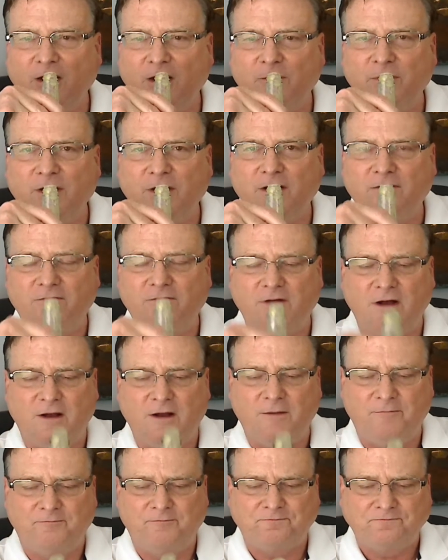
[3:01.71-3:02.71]
bit
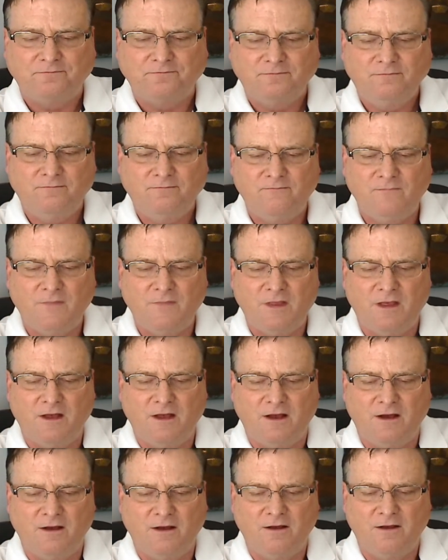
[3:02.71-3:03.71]
of
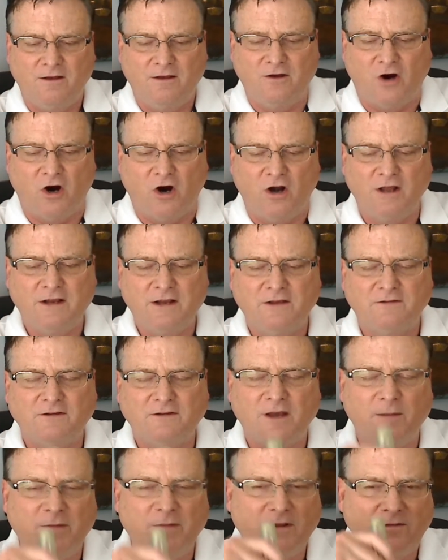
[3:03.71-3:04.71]
garlic is
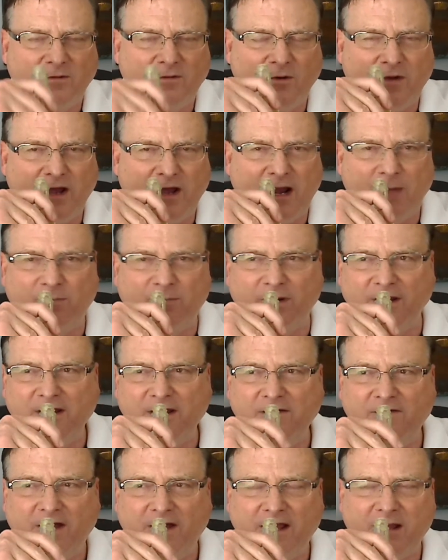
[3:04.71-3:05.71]
coming through, and I
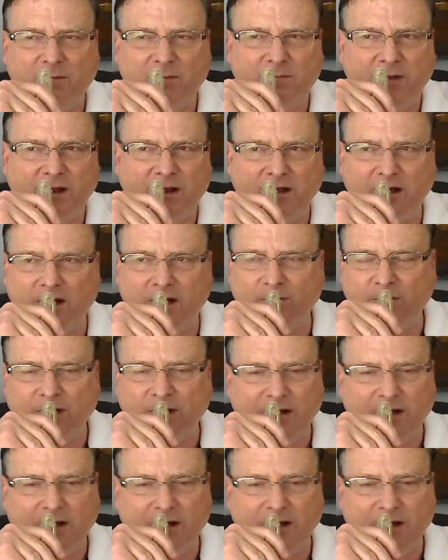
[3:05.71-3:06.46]
believe I can pick up